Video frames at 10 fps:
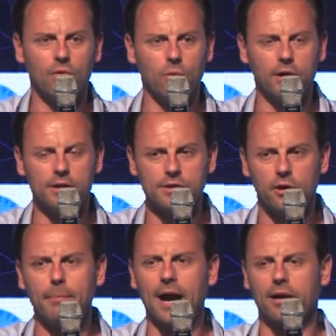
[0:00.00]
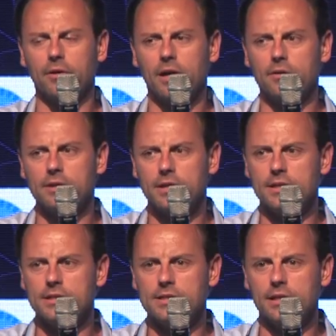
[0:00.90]
whereas our background
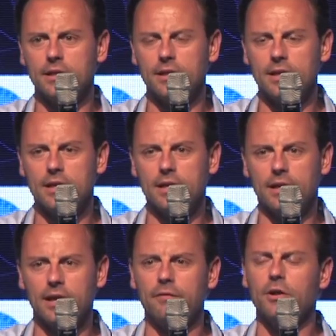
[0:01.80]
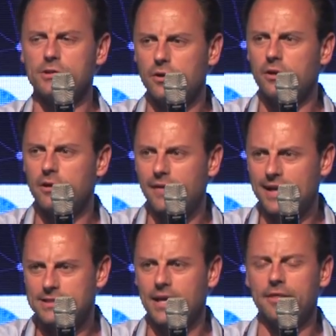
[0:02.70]
is in the kind of alternative
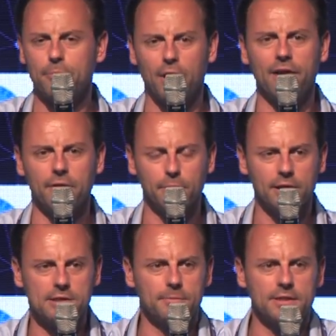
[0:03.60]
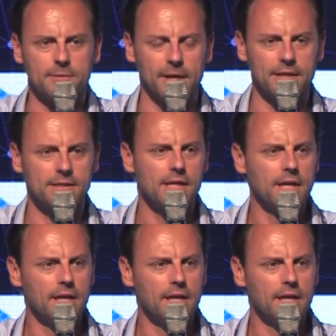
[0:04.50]
asset, the private placement space.